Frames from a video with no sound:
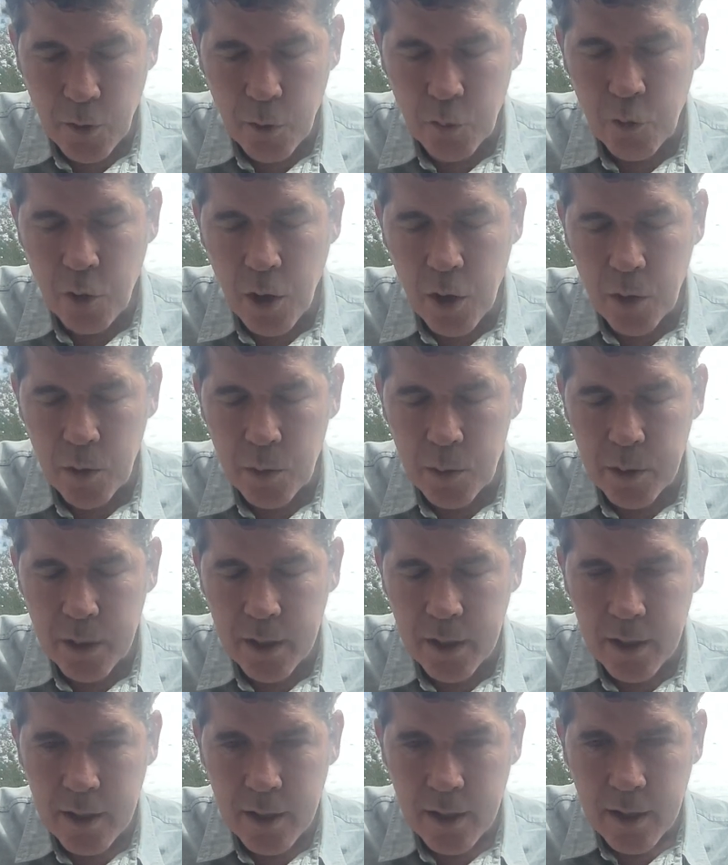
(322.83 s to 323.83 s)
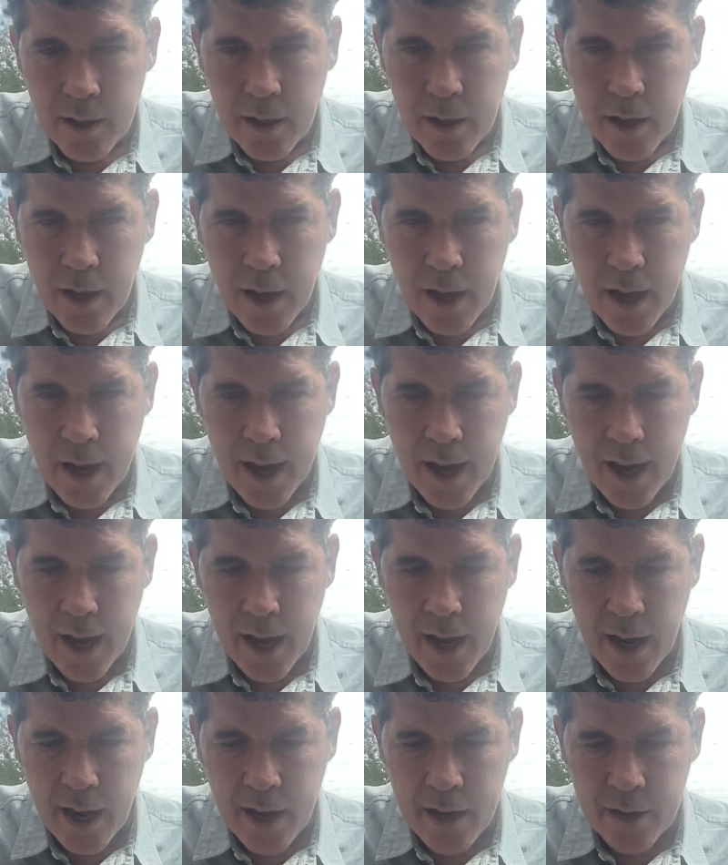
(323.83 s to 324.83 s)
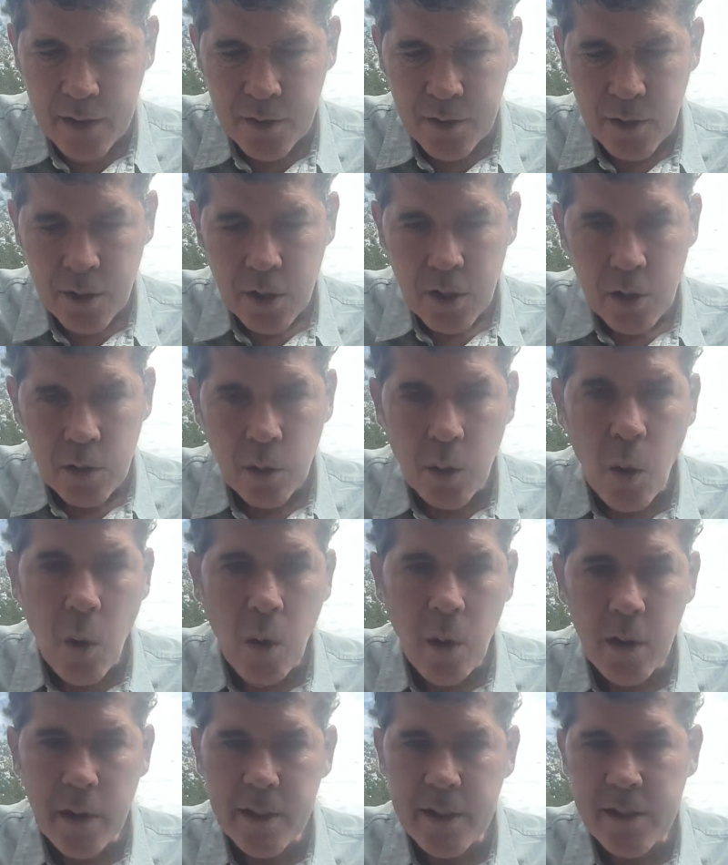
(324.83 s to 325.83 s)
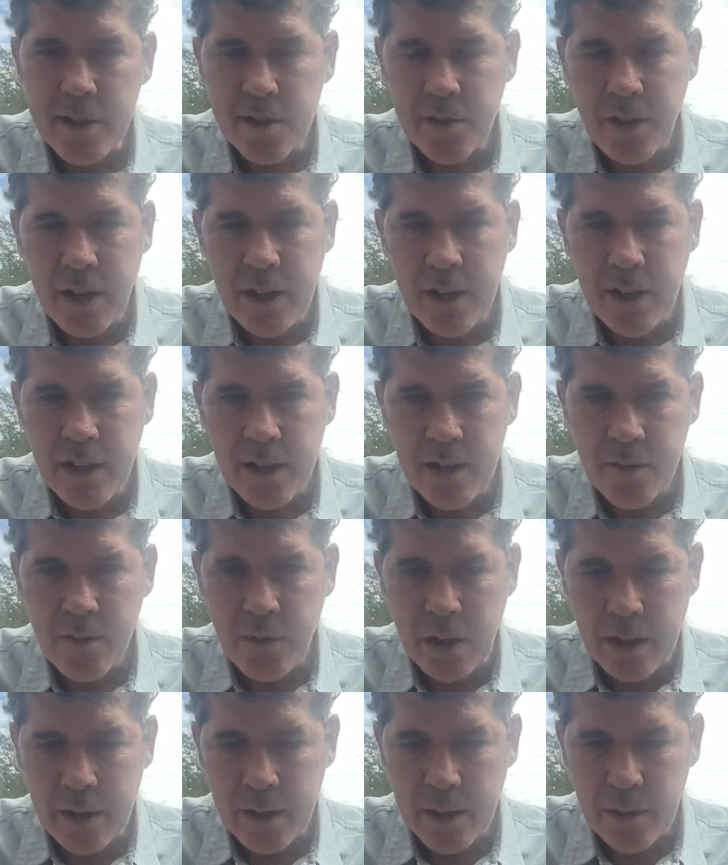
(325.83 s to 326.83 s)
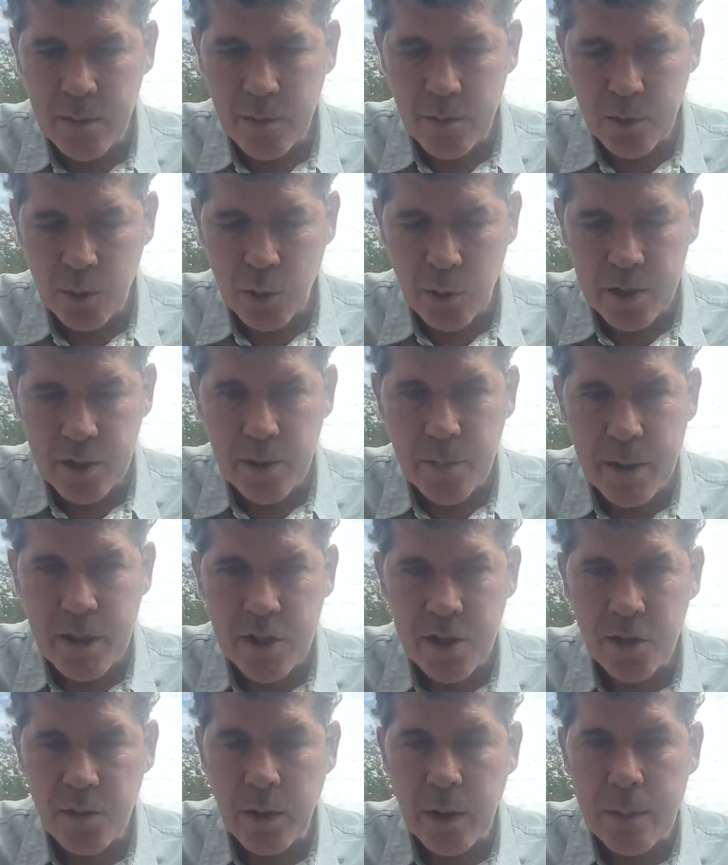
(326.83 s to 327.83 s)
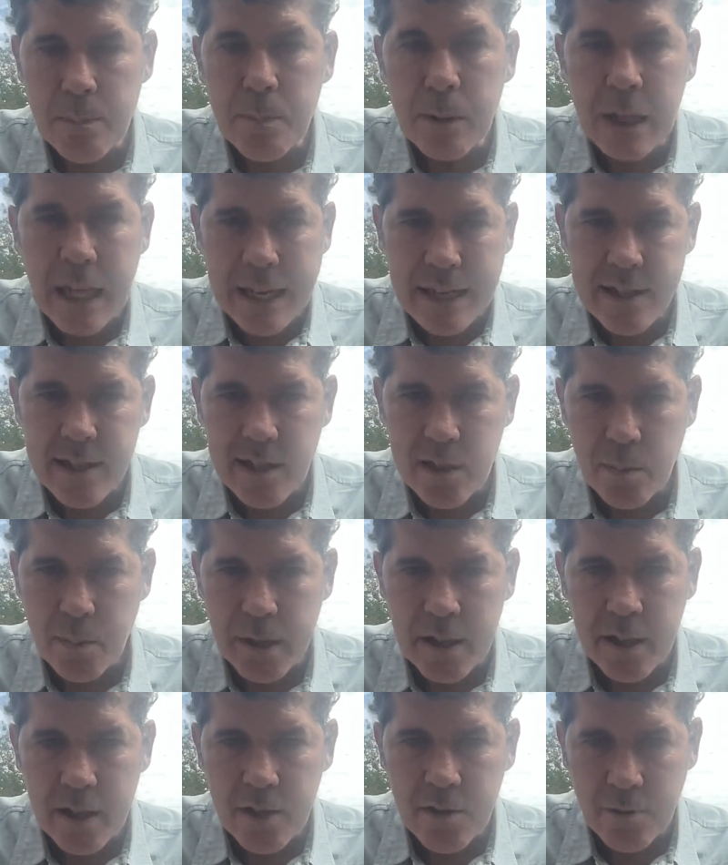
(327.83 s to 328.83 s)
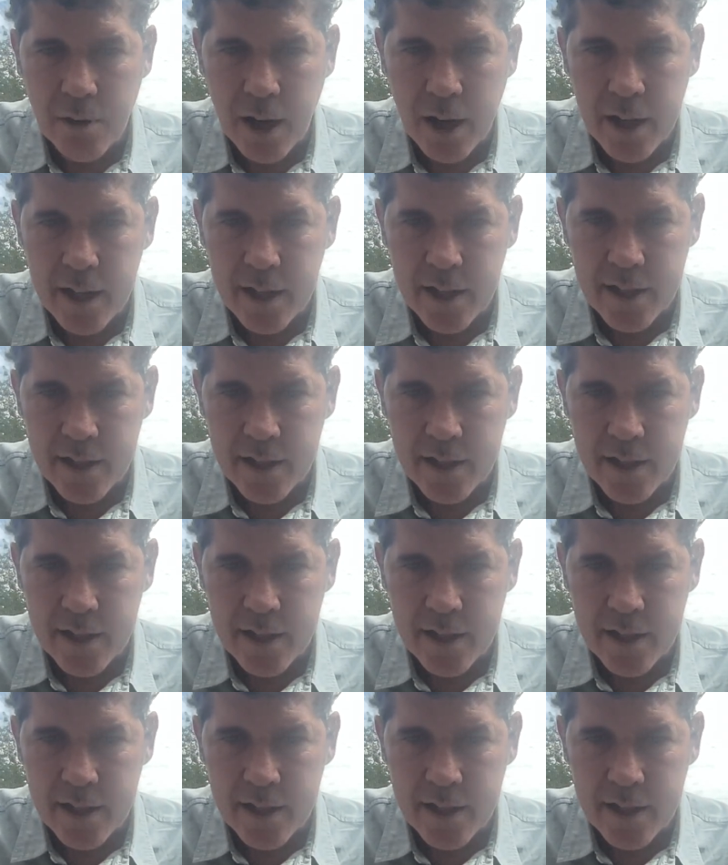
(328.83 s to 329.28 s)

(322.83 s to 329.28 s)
Road? And Lauren's speech is very plain speak, right?